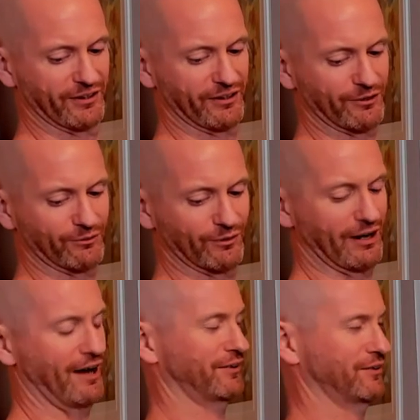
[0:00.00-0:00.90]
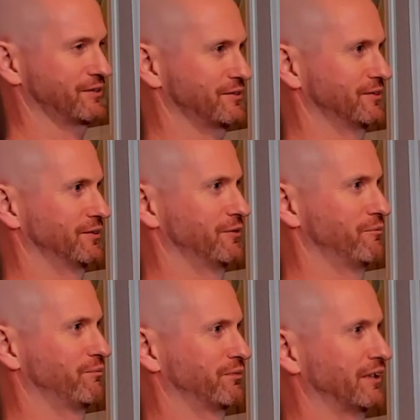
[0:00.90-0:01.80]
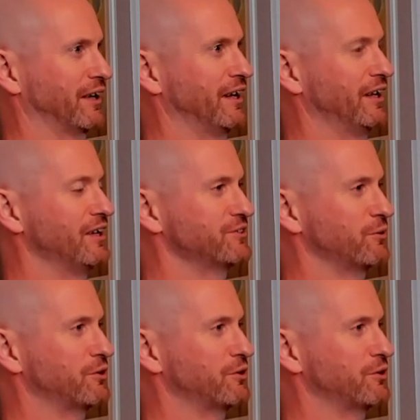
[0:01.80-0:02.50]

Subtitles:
and relax. So it